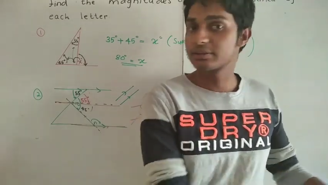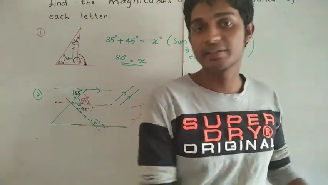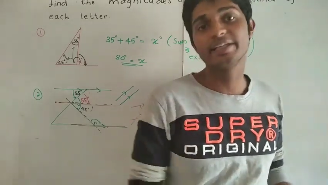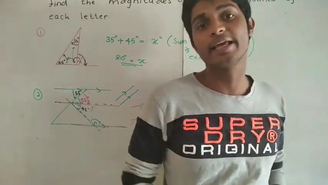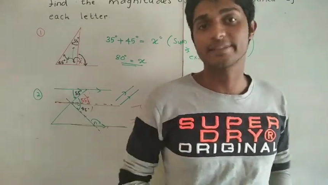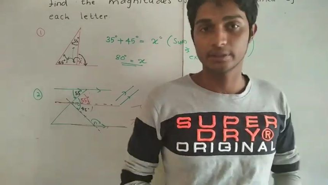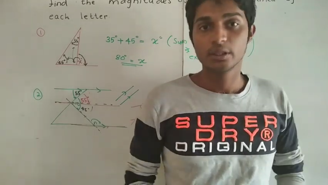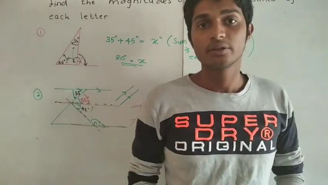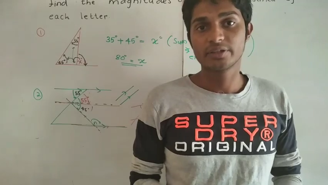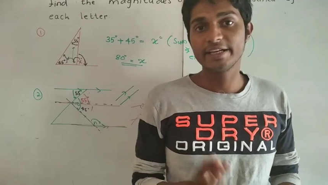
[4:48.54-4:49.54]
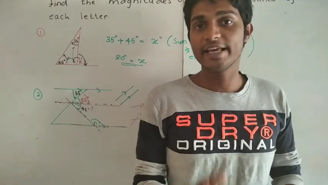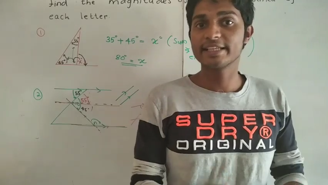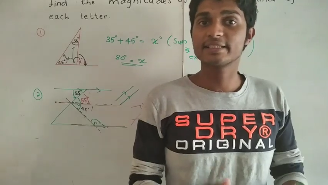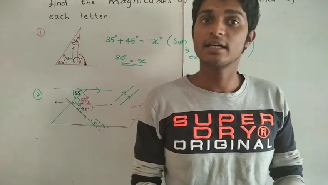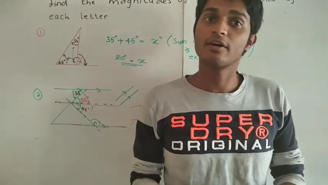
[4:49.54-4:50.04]
3 days. 3
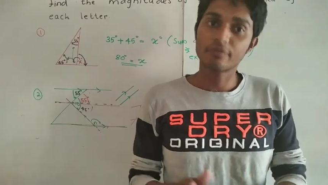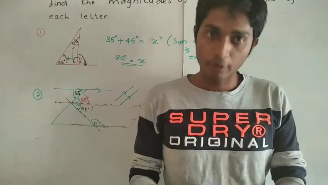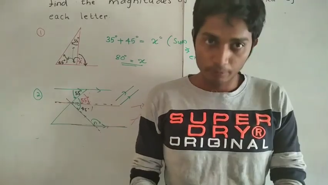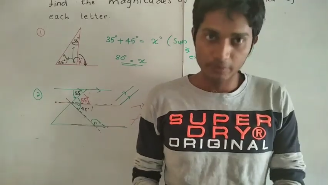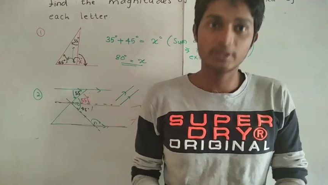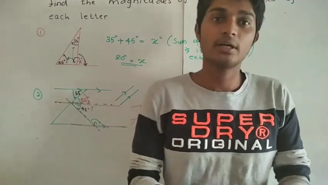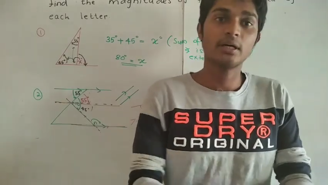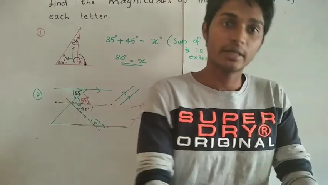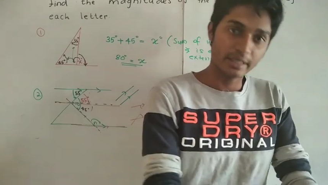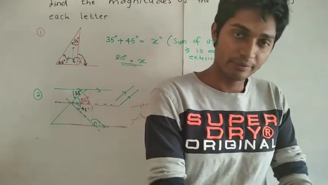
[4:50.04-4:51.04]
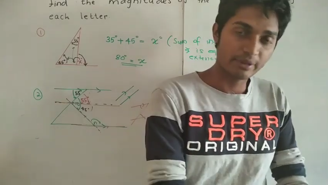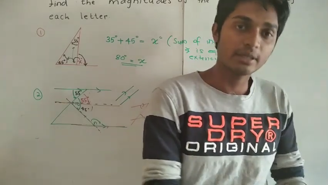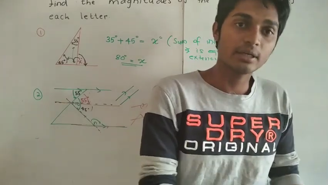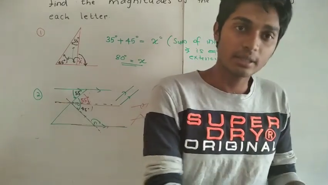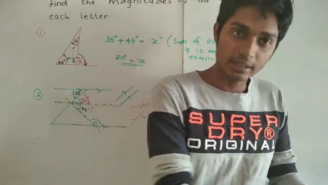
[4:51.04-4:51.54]
days from the
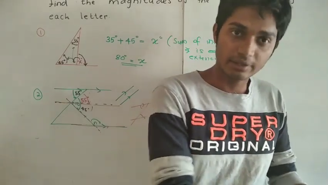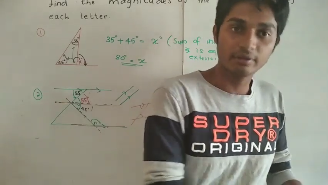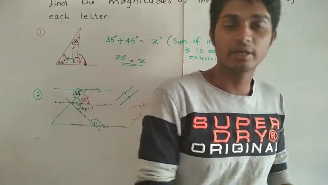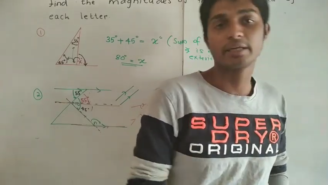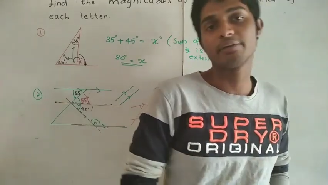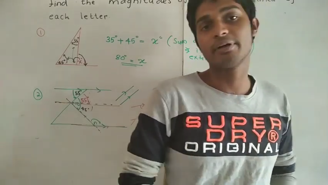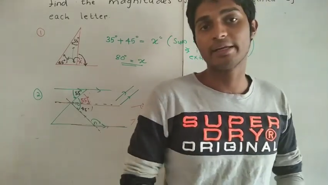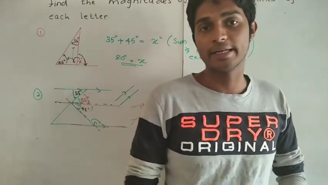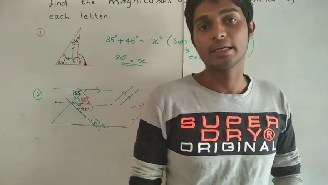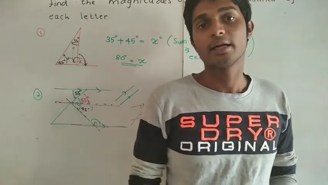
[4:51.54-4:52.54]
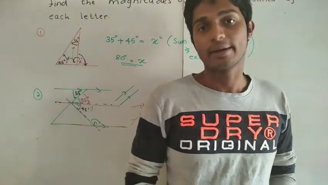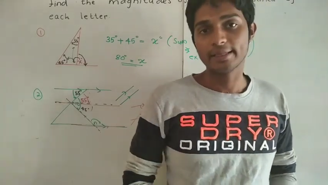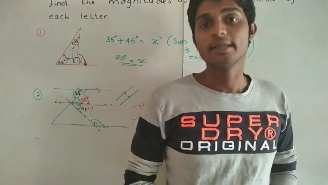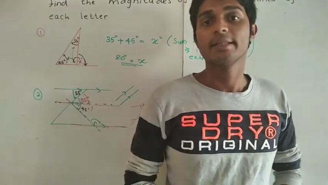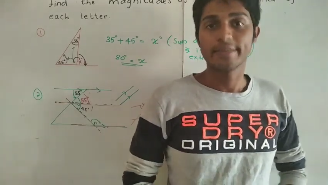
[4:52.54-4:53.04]
given day,
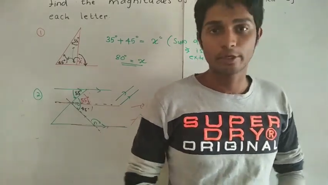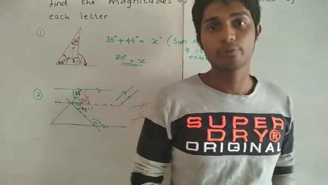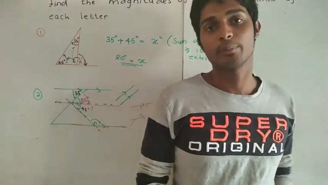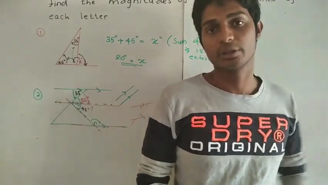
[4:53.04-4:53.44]
right? Thank you very